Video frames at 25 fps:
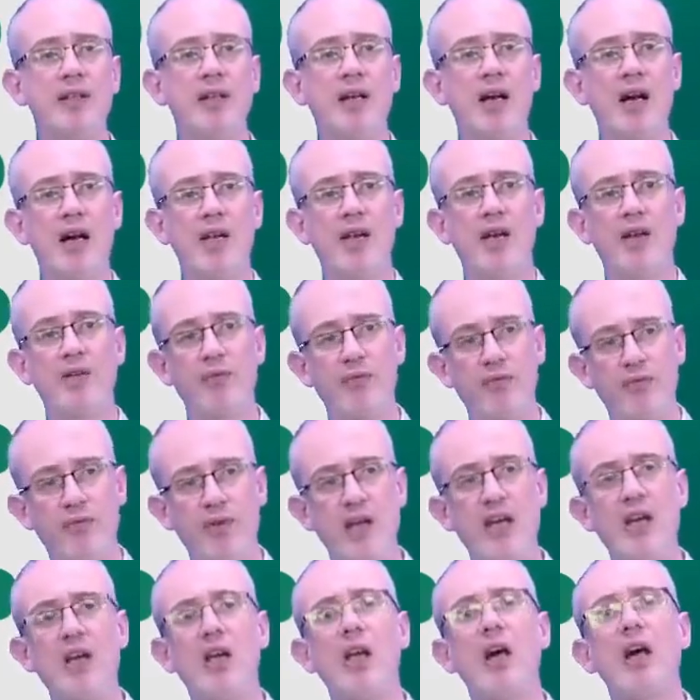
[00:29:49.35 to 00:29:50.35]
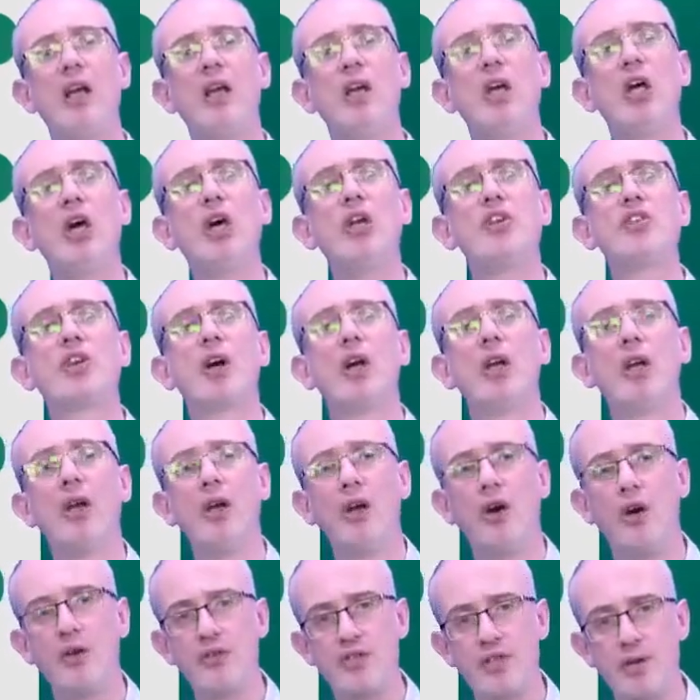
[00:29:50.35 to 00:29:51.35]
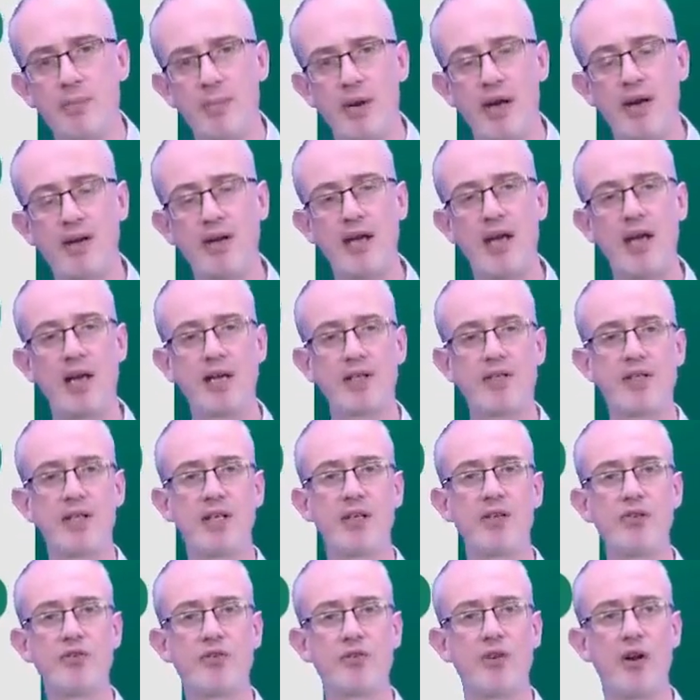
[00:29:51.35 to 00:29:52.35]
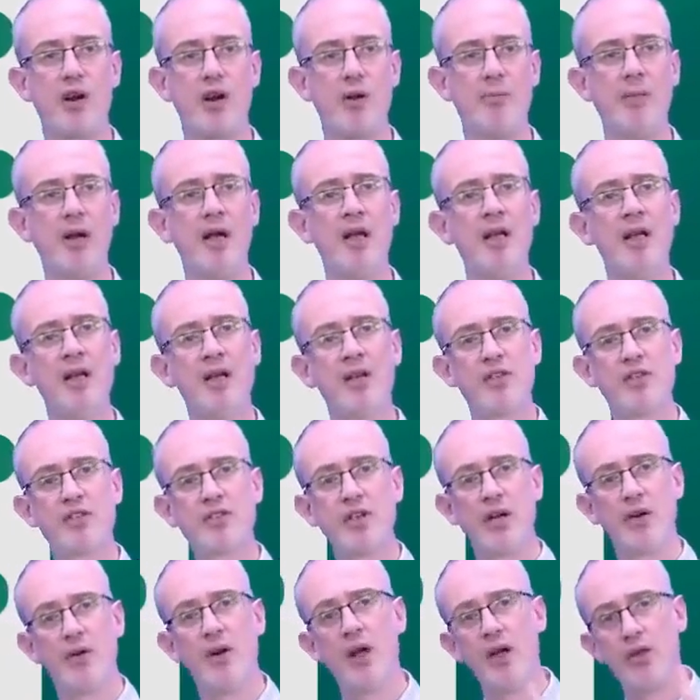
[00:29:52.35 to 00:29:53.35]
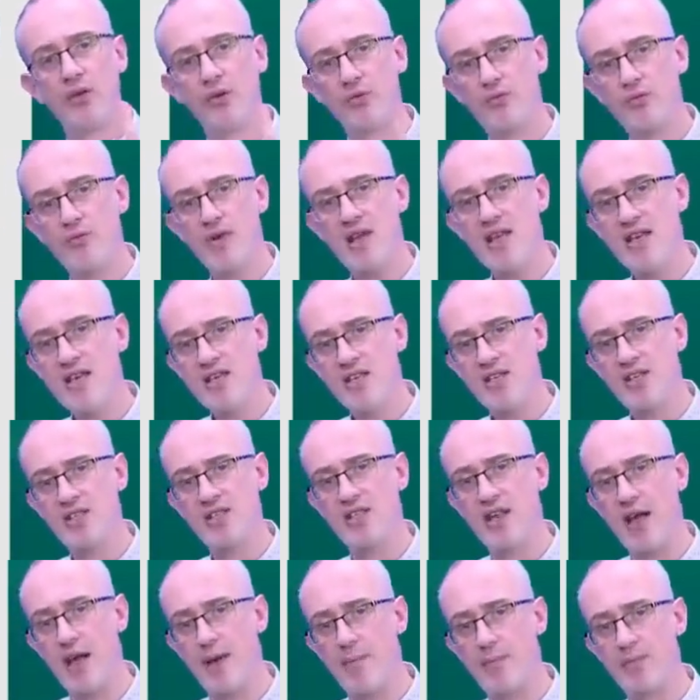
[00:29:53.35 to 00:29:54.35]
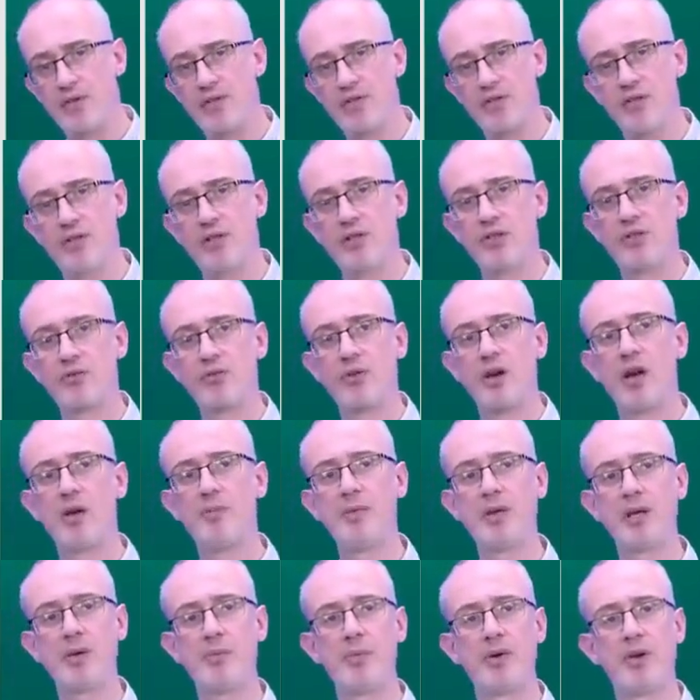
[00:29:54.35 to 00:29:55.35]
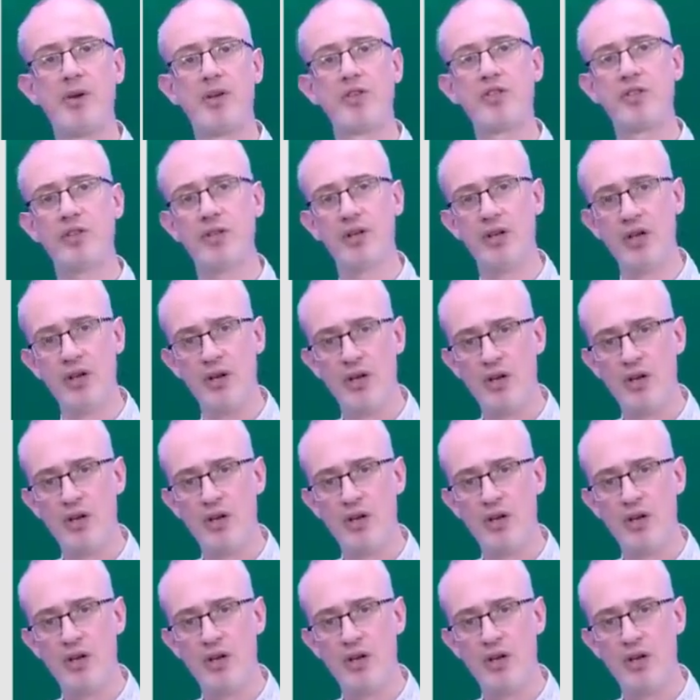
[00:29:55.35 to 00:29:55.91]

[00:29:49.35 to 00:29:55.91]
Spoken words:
And I feel I learnt a lot about acting and drama. So, 3 steps to describing a person.